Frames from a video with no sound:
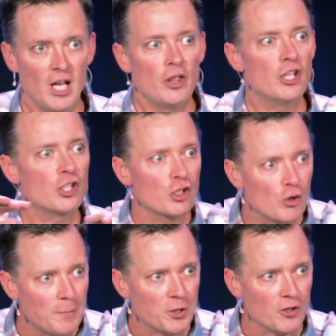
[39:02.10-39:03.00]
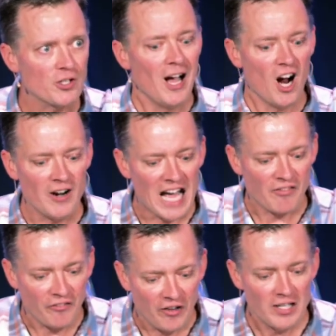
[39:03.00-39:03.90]
The scriptures are
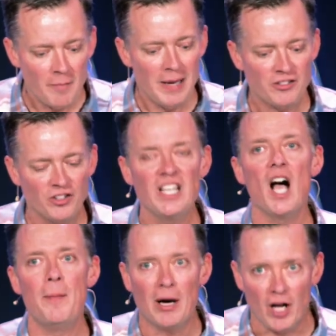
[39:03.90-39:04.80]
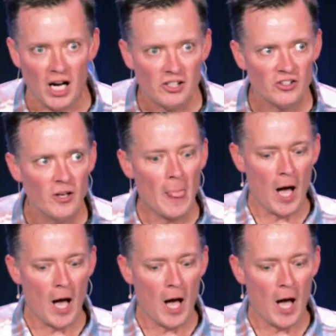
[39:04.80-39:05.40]
not fundamentally about us,